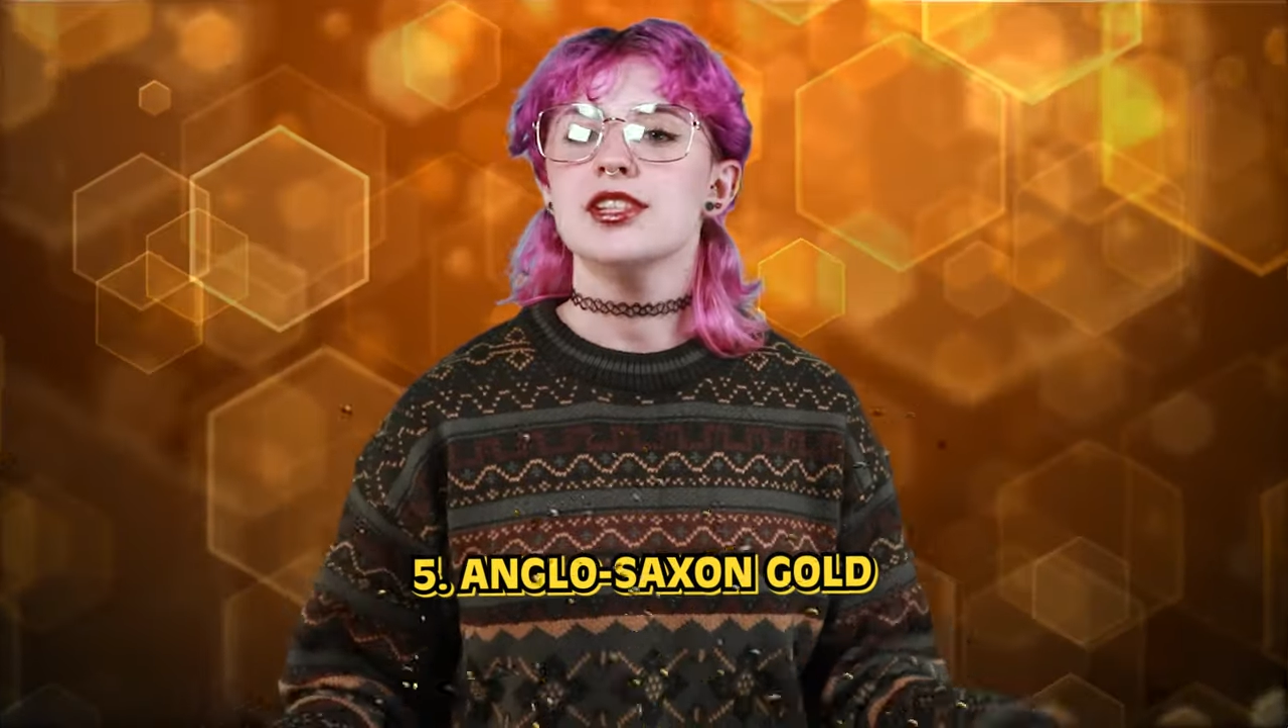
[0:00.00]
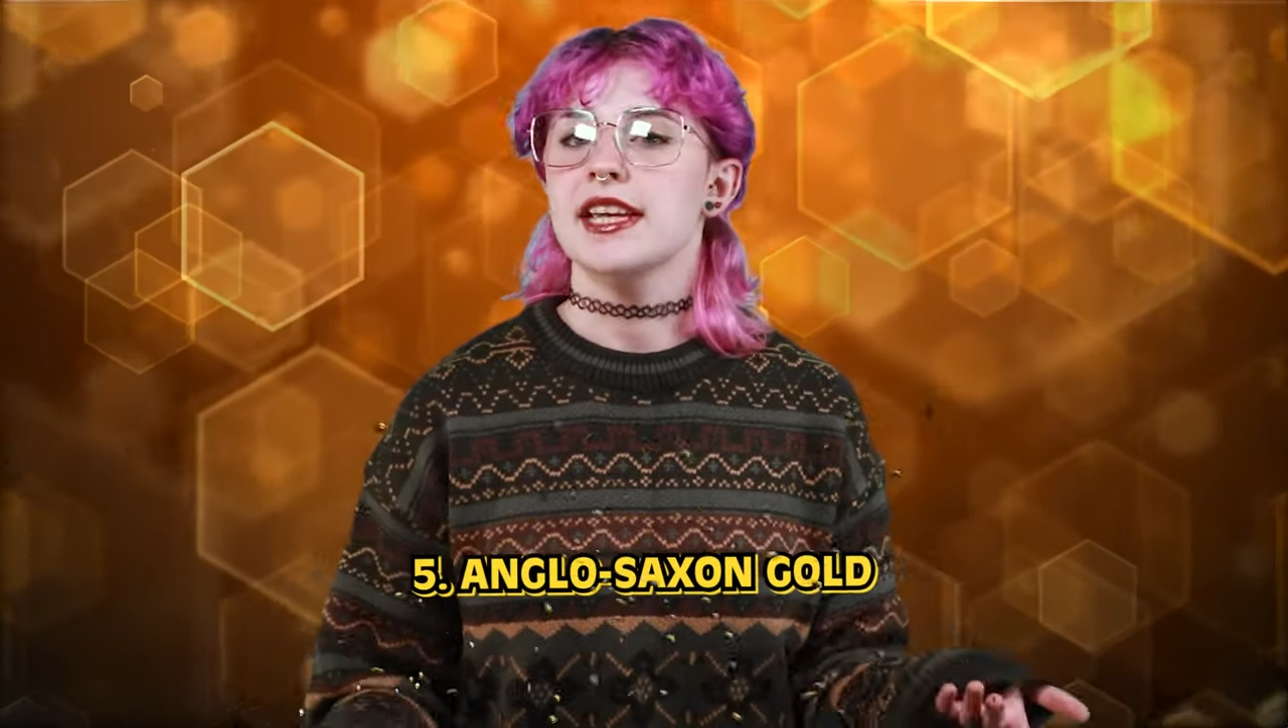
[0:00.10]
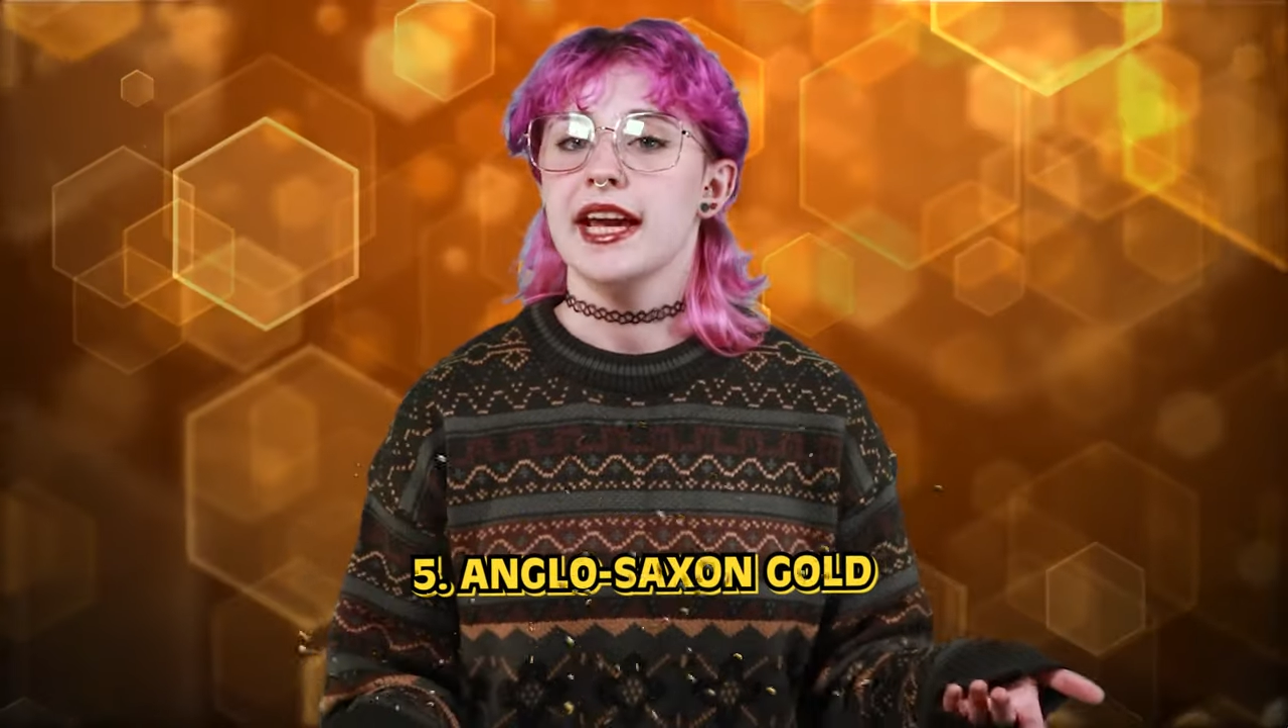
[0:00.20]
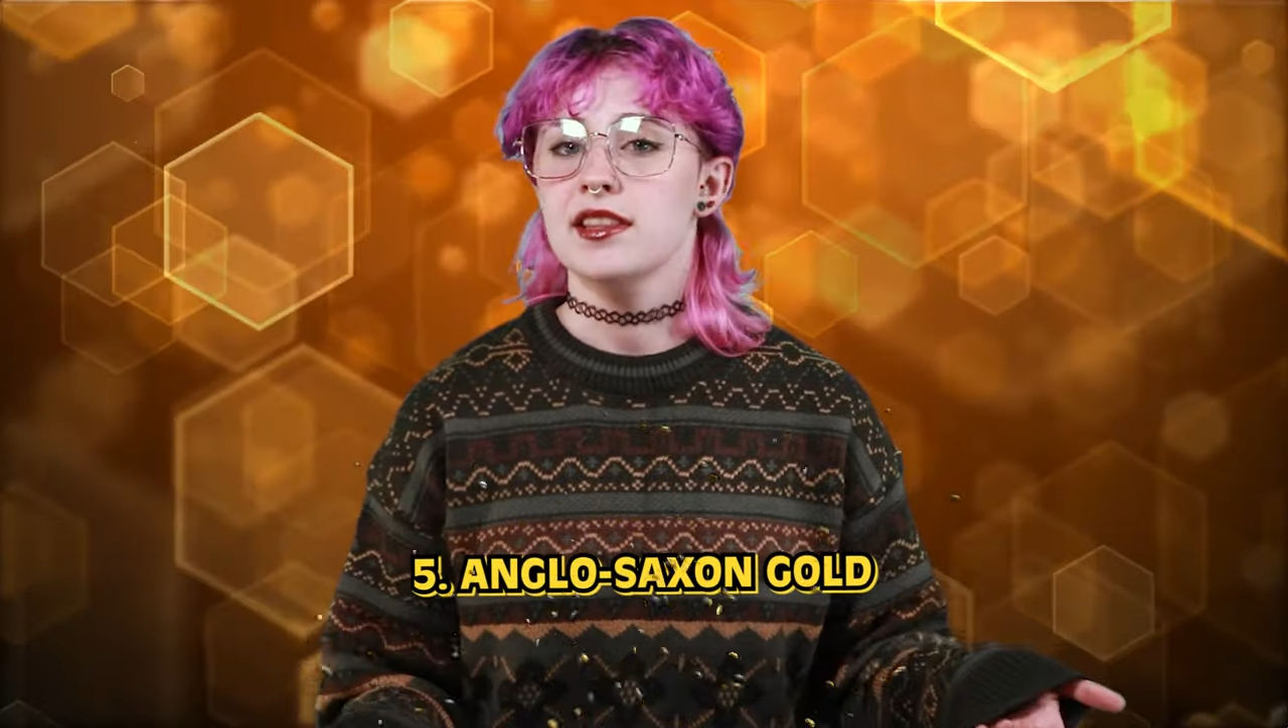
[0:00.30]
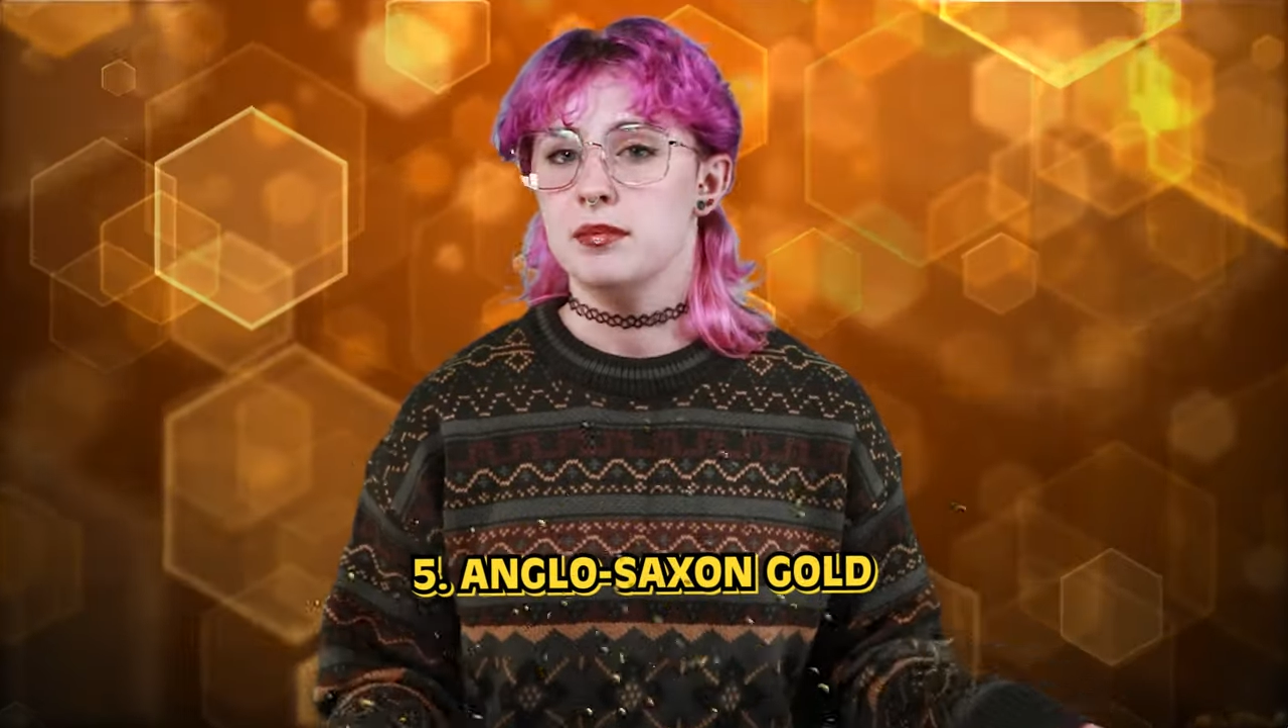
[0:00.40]

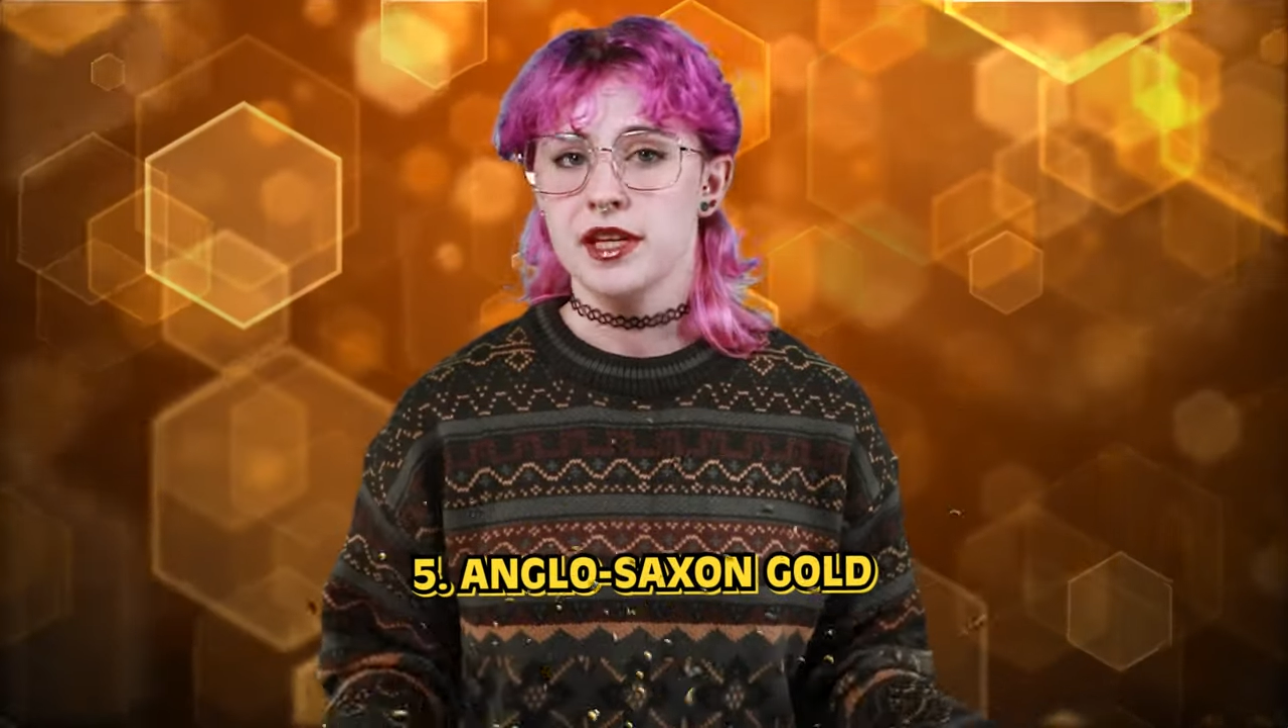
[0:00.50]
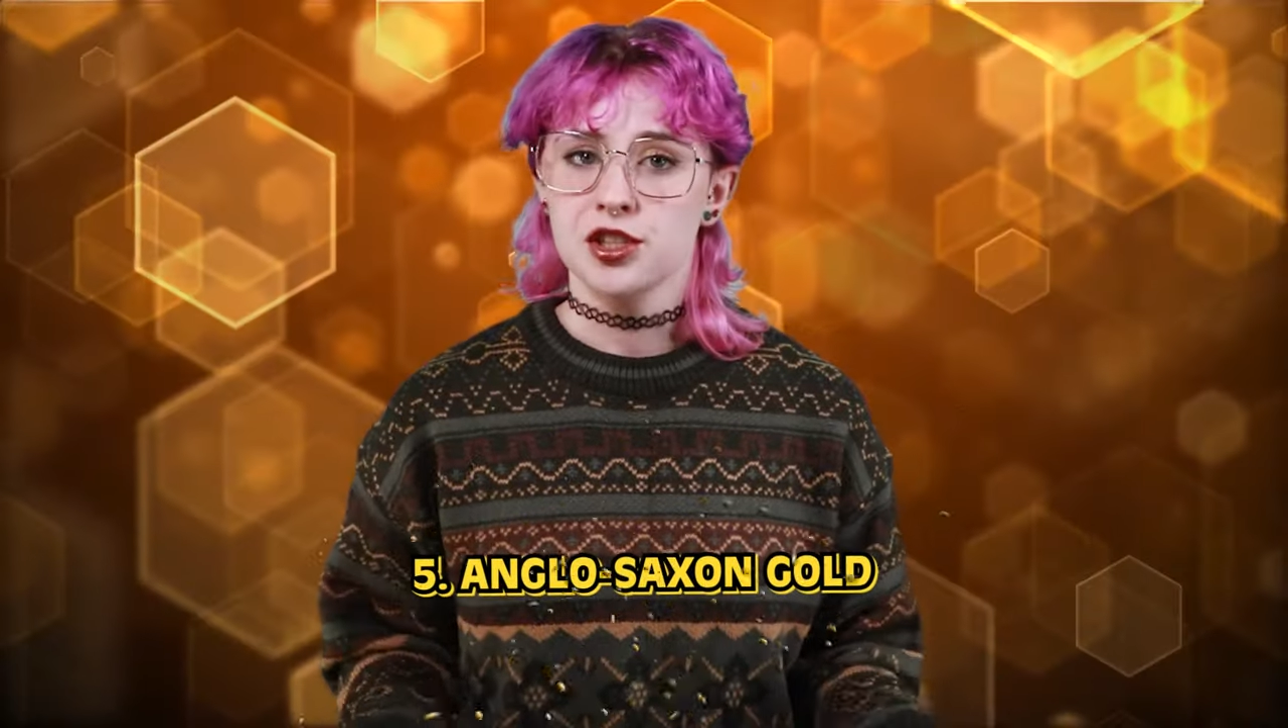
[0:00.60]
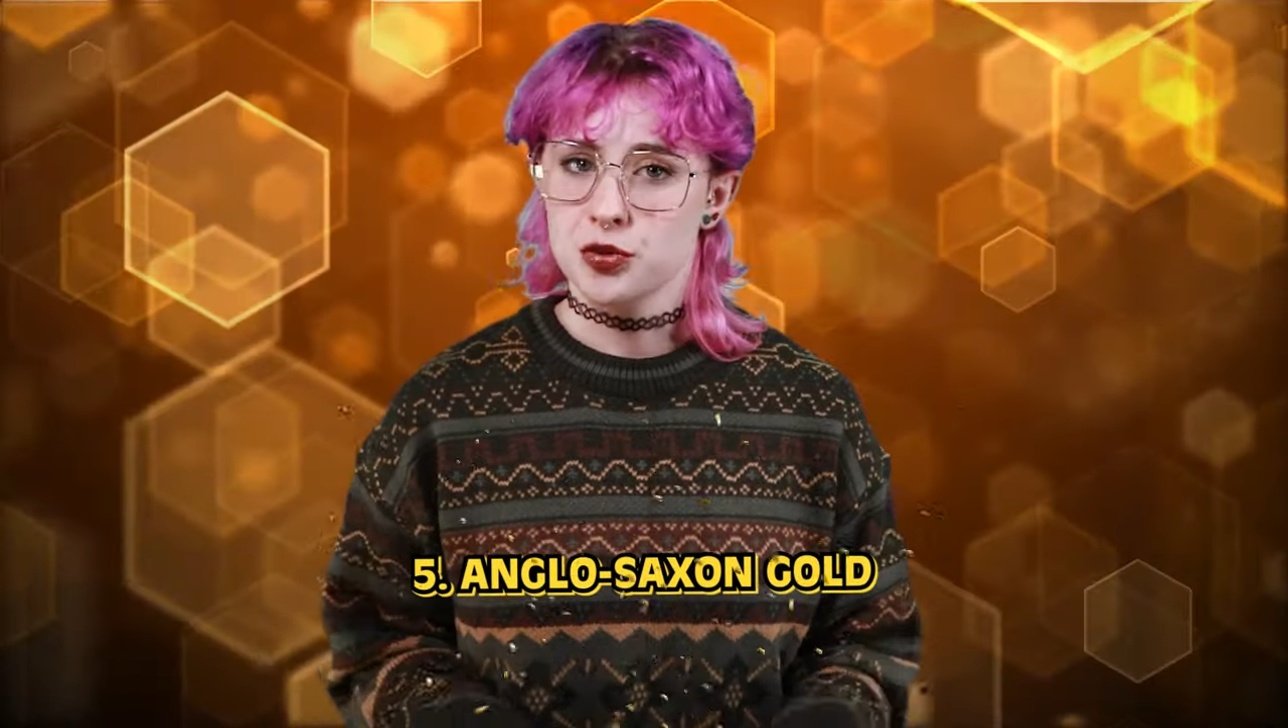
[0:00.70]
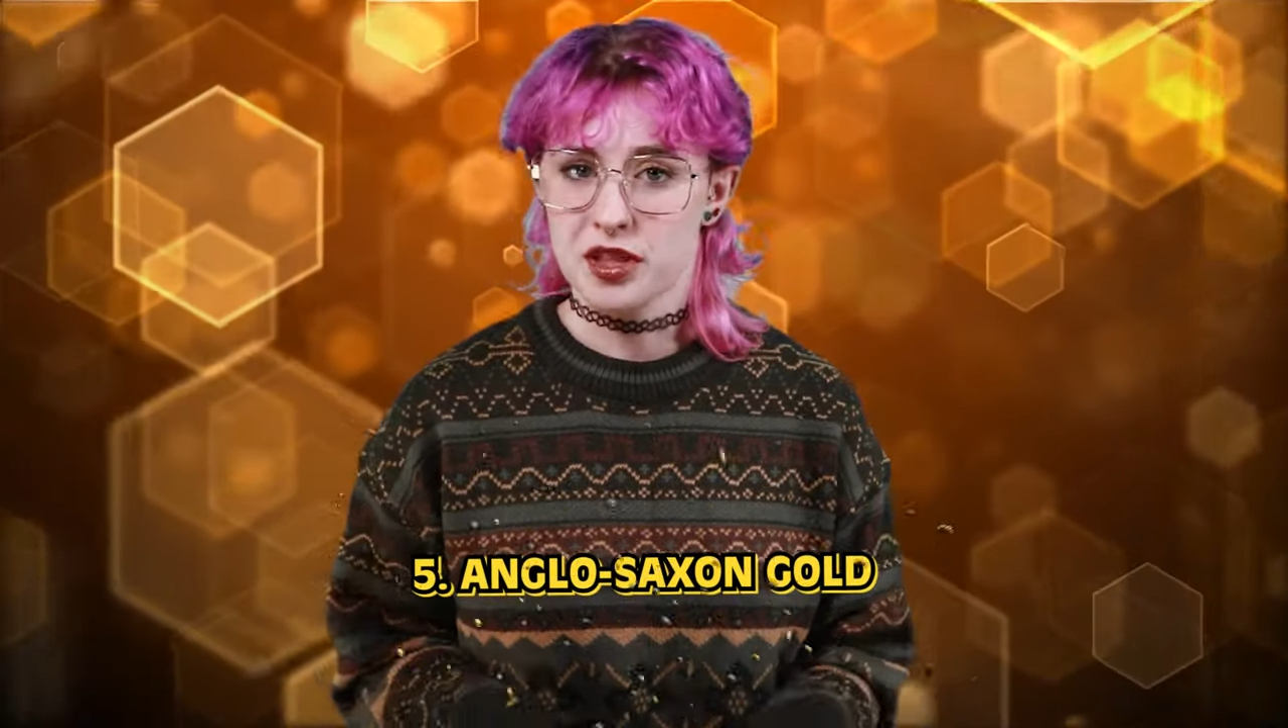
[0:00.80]
scanned the beach